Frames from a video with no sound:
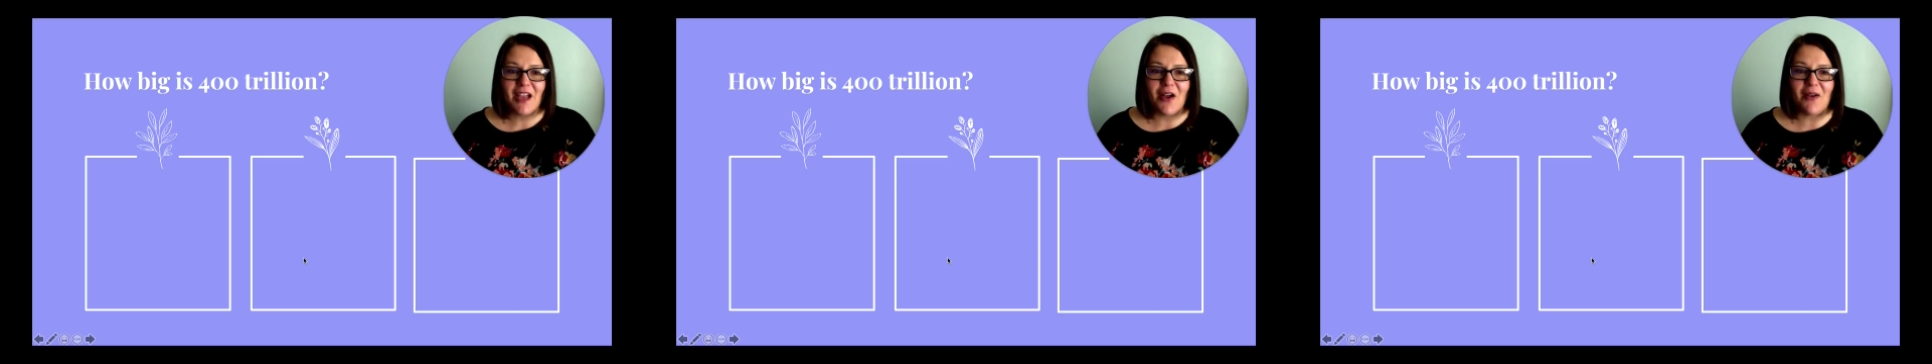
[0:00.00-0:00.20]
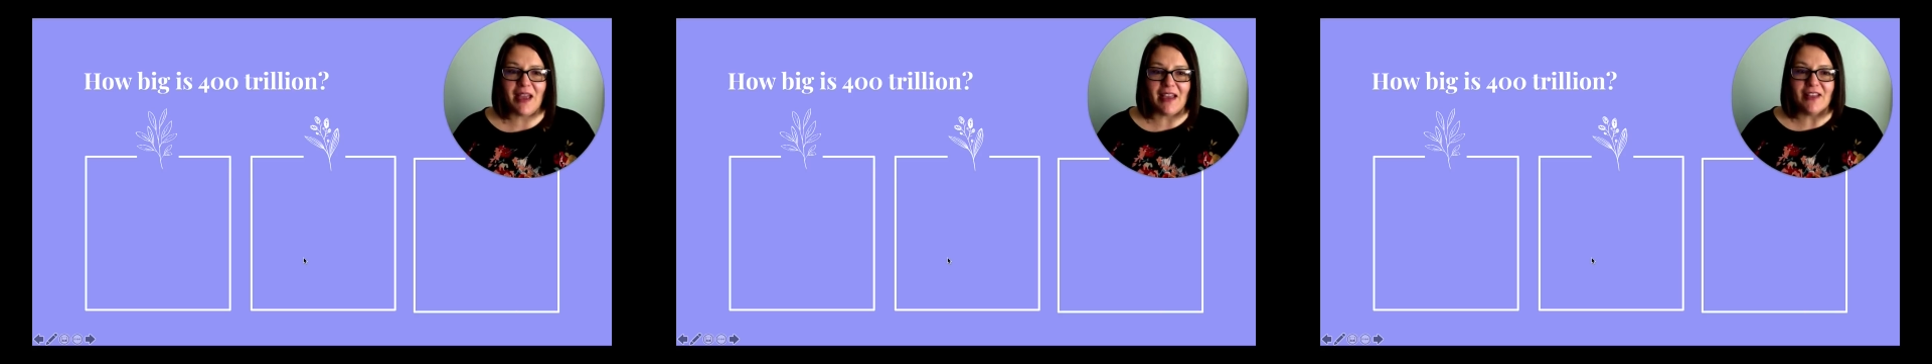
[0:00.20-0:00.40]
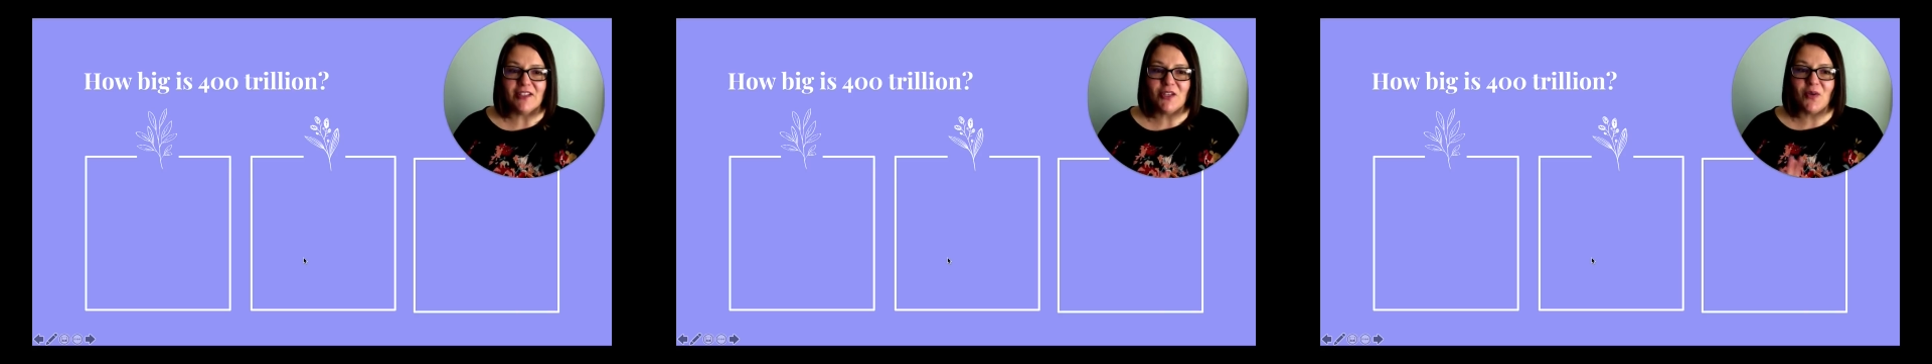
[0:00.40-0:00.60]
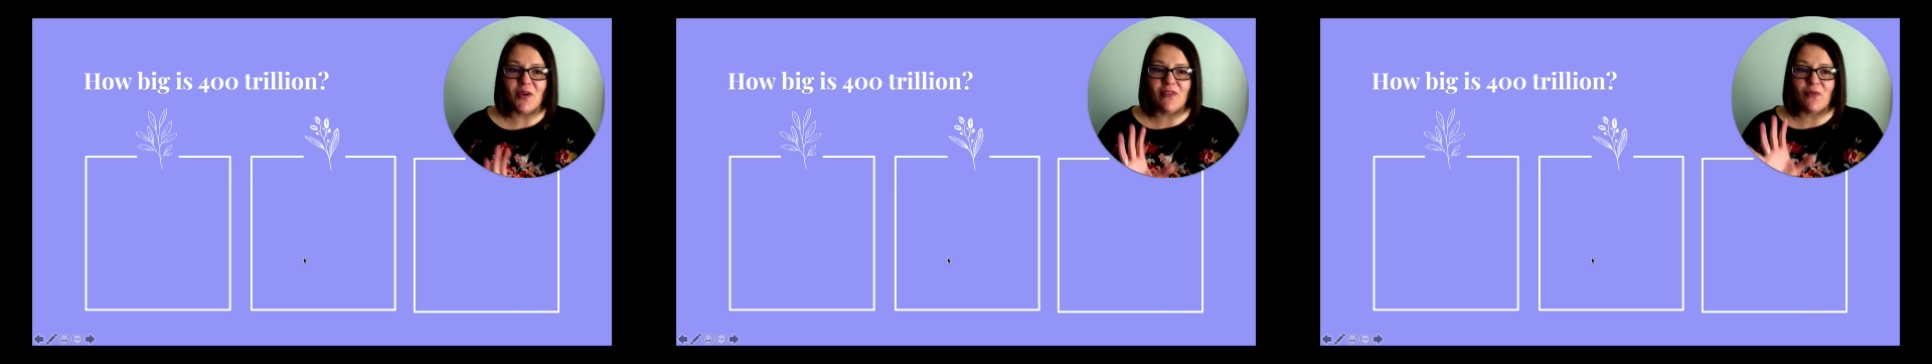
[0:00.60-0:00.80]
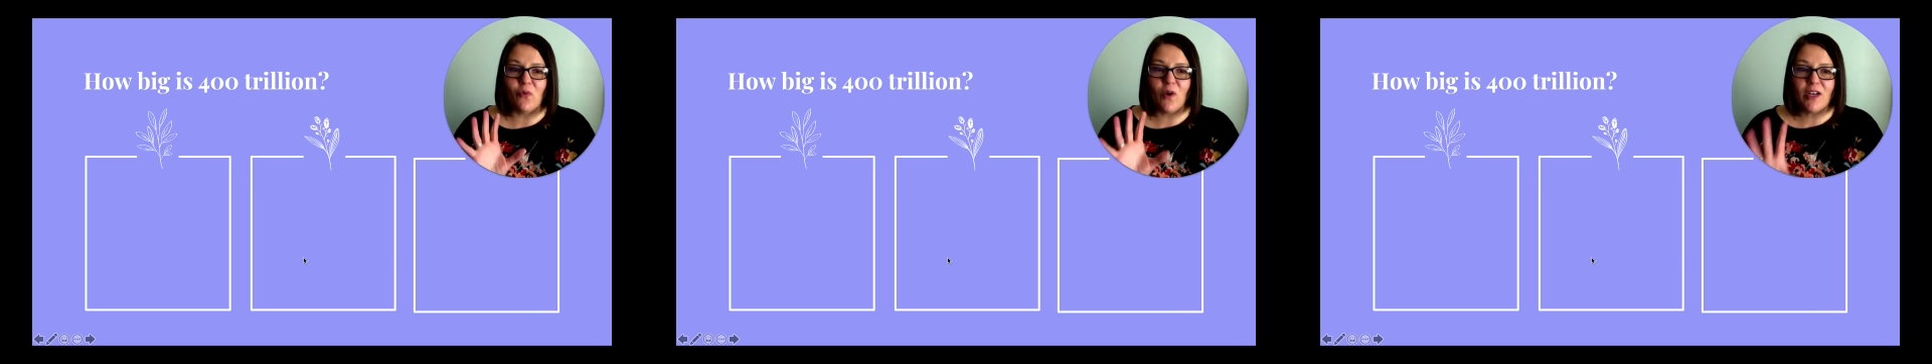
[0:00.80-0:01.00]
Okay, so
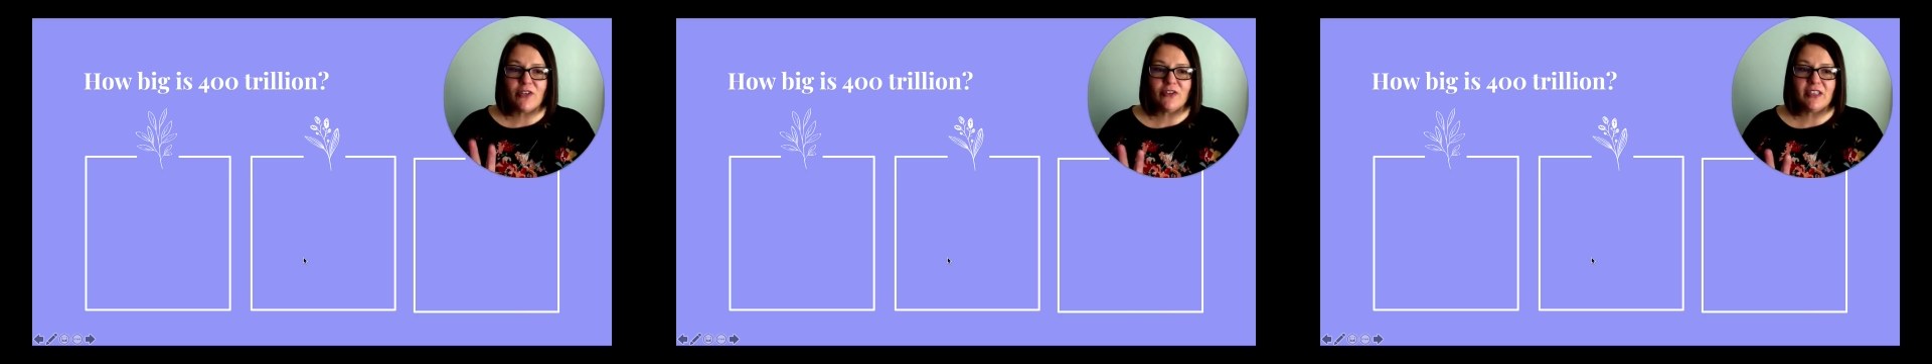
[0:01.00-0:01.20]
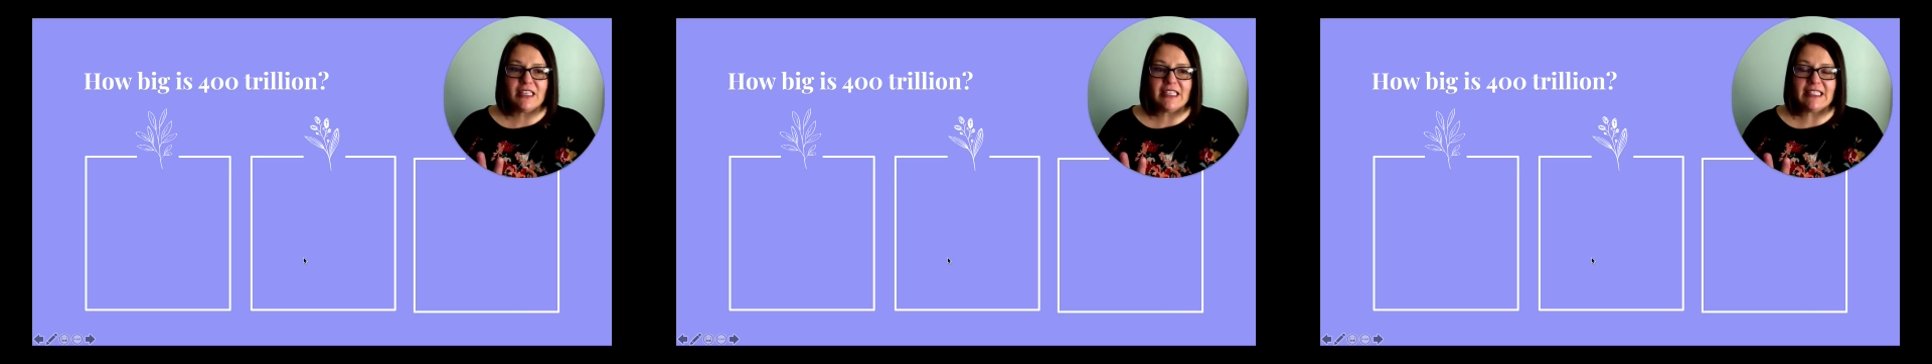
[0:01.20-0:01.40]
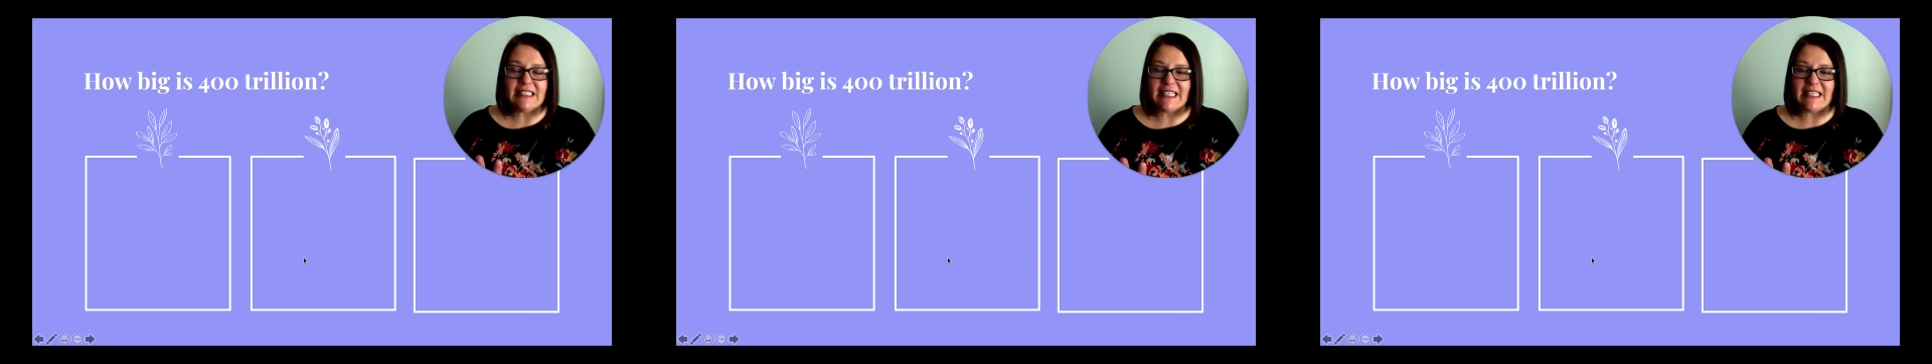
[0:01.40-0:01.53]
if 1 trillion